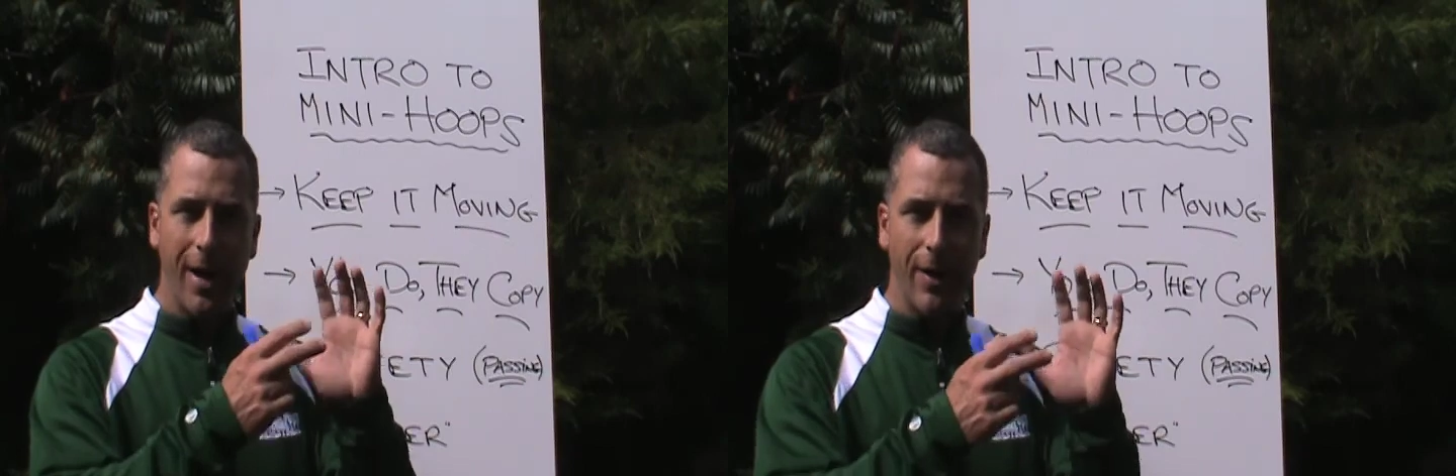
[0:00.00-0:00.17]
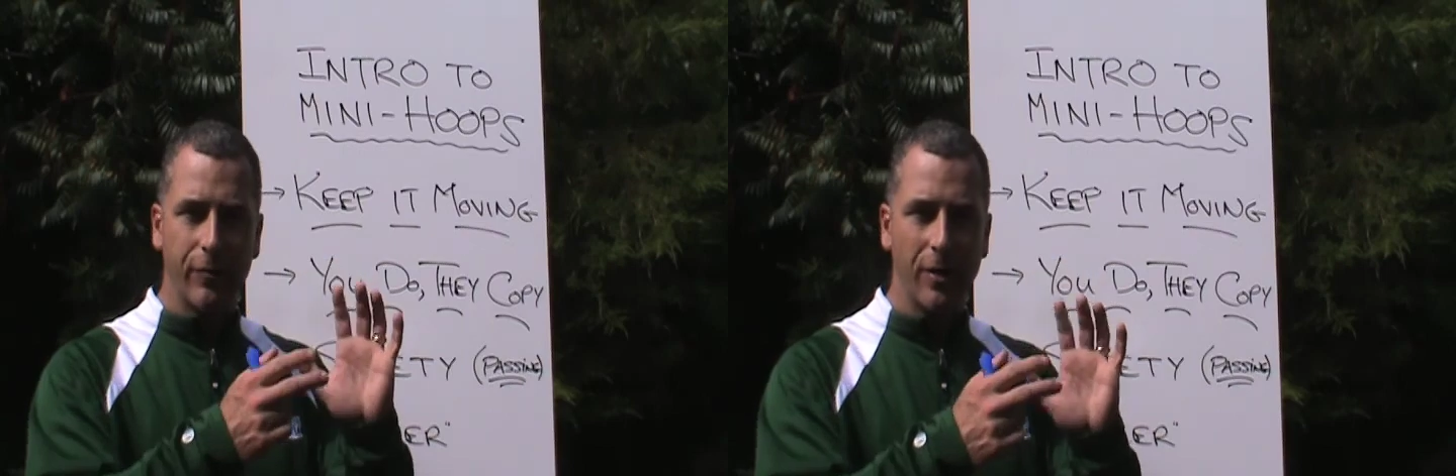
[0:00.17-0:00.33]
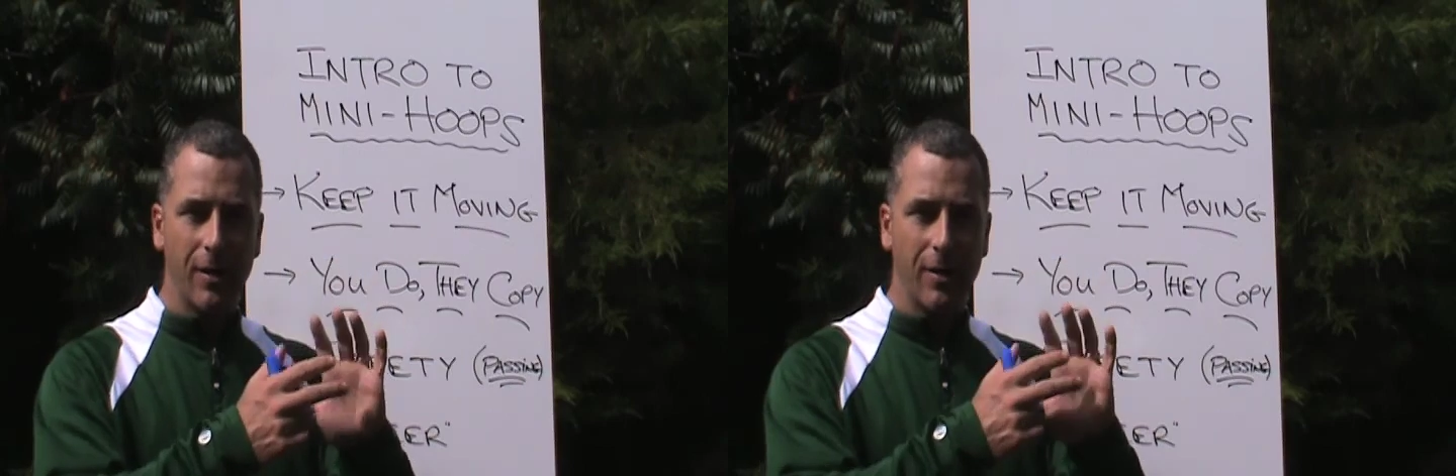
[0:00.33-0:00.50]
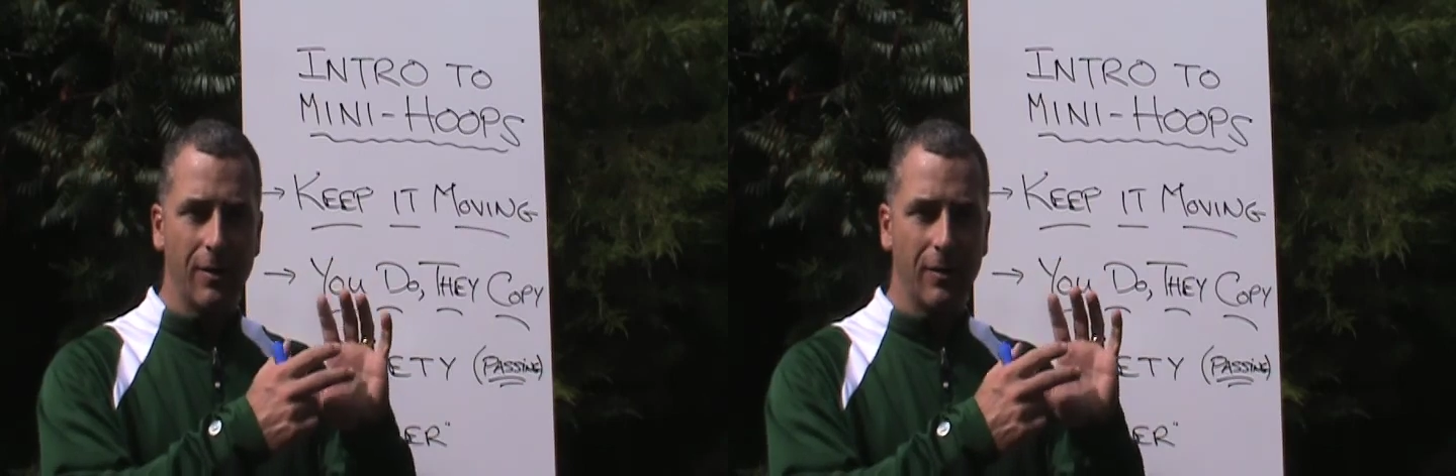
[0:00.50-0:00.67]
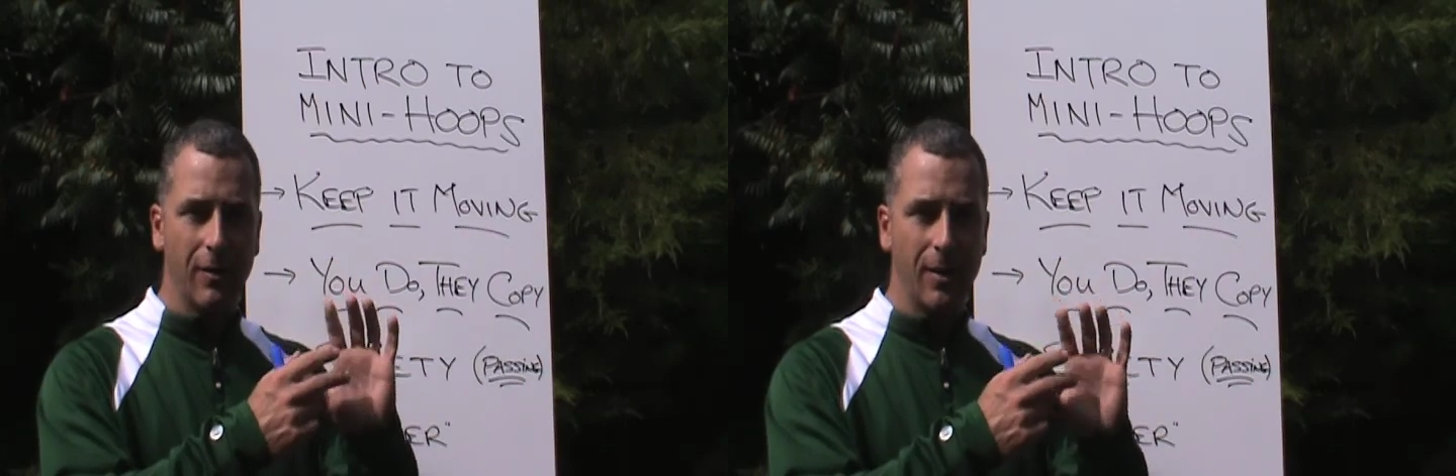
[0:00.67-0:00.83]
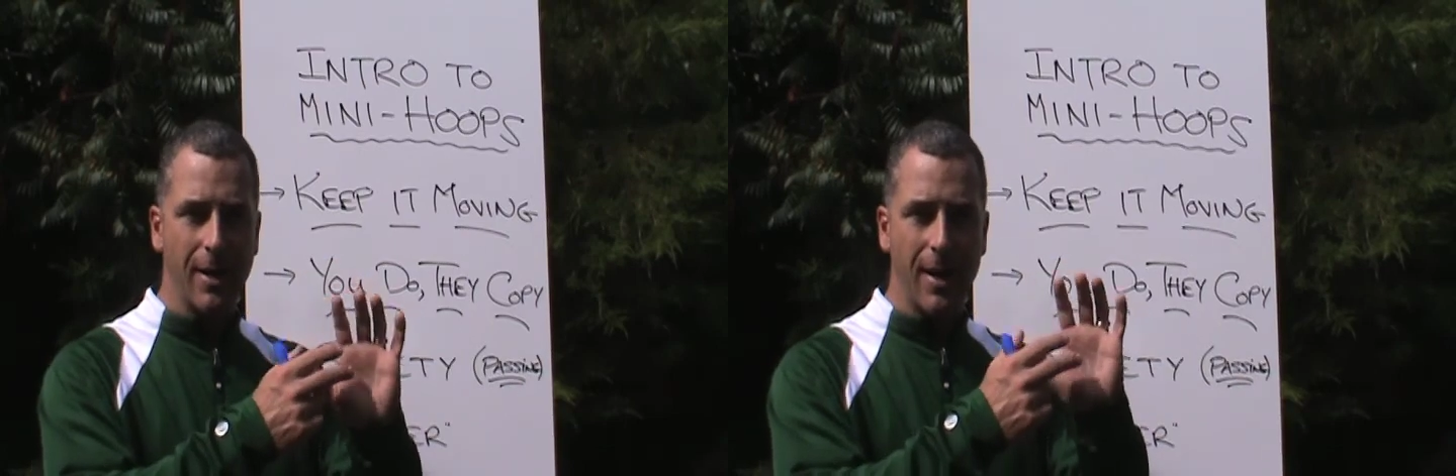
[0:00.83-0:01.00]
have to get
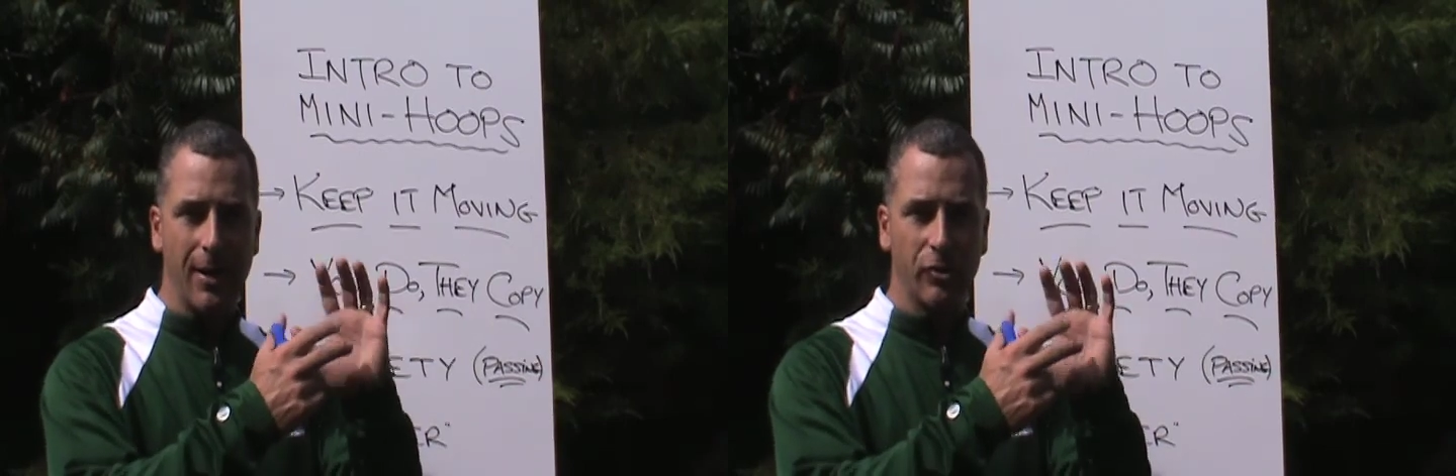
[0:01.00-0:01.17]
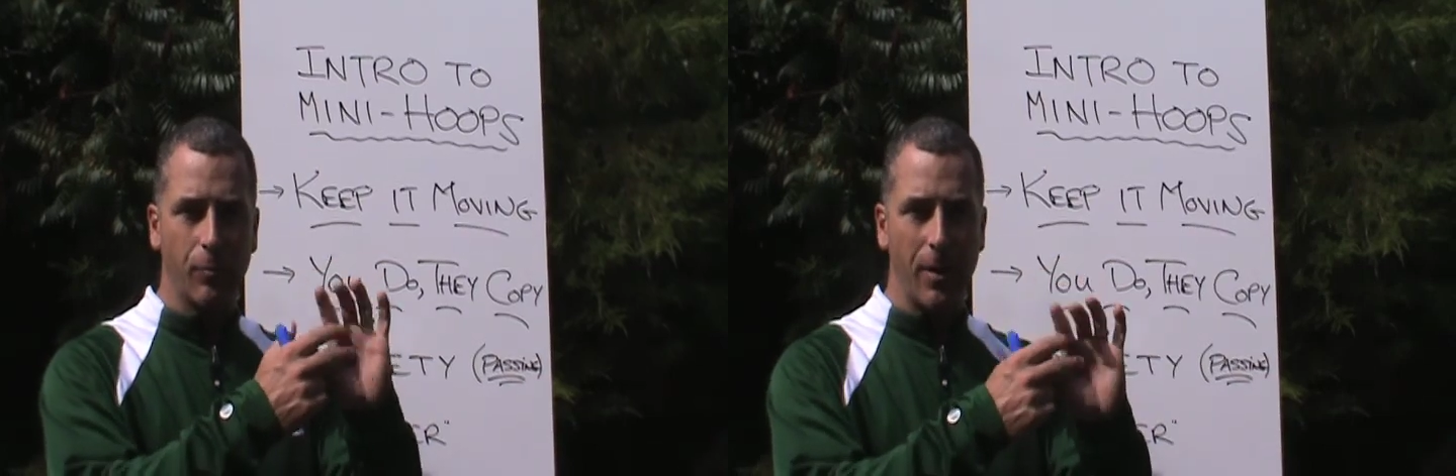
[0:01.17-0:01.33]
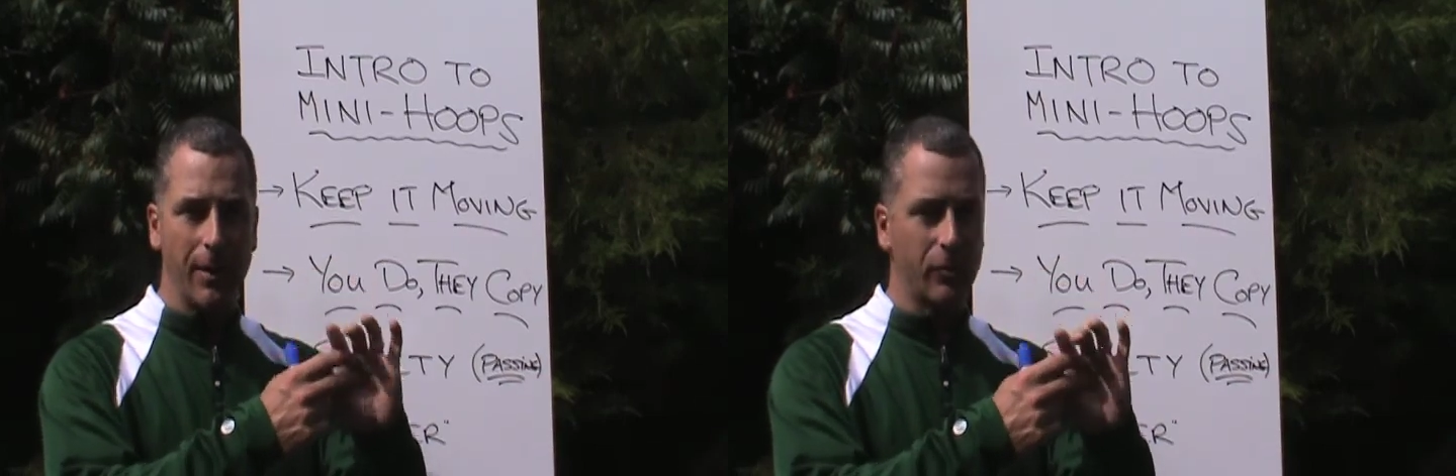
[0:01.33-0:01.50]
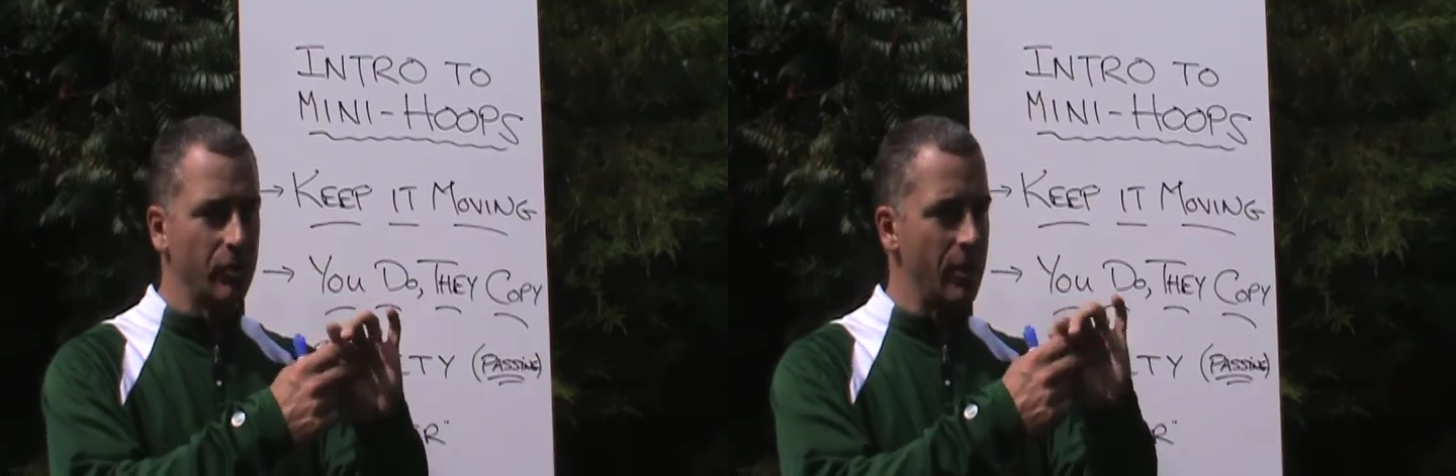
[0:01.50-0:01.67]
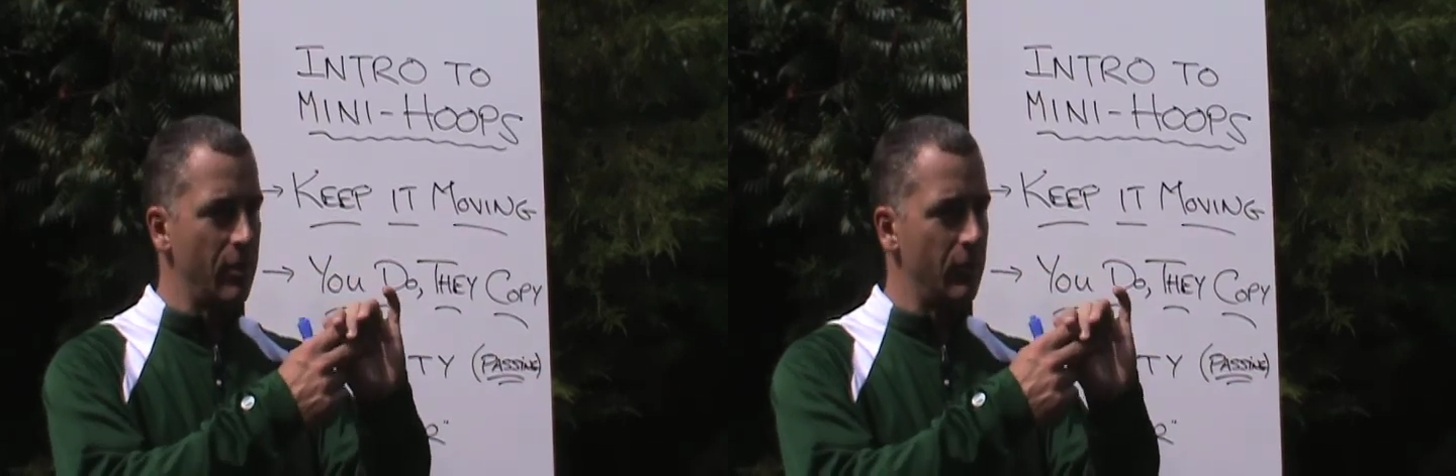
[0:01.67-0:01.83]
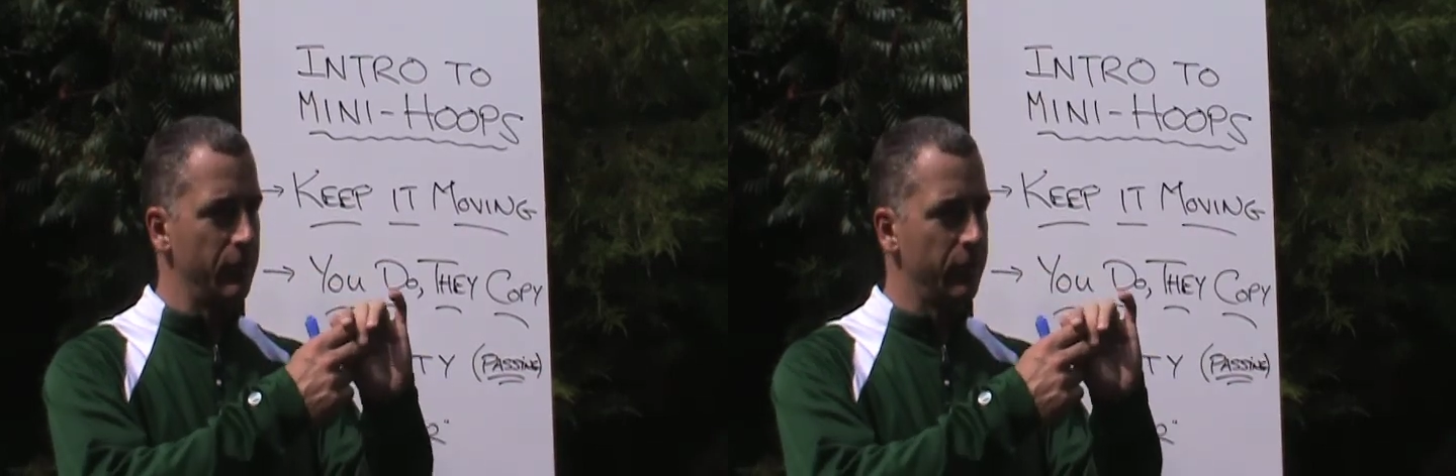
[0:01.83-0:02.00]
into the aspects
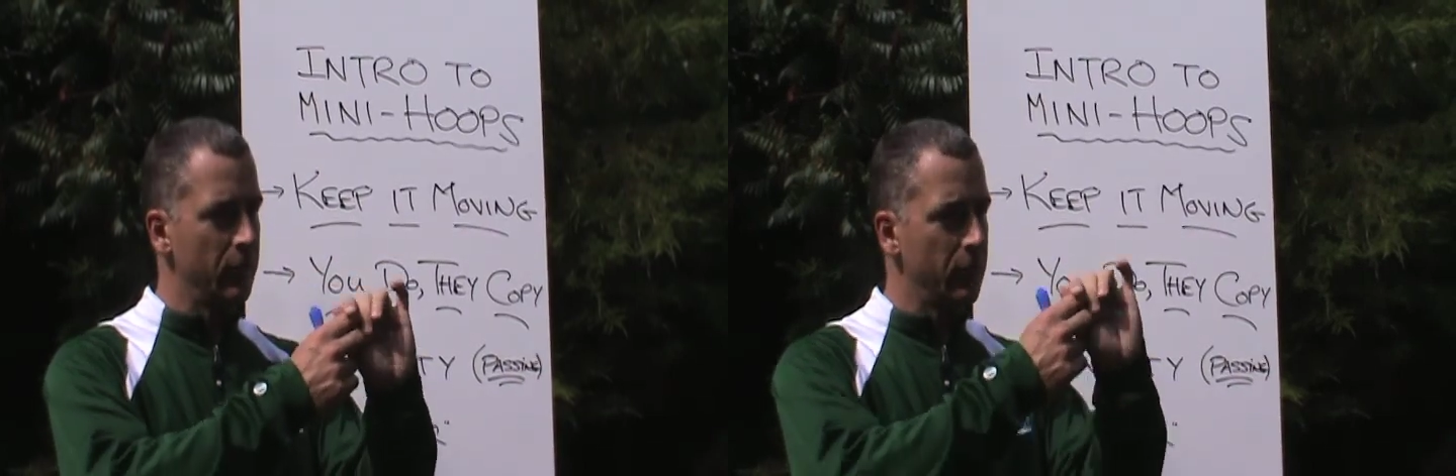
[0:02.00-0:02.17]
of,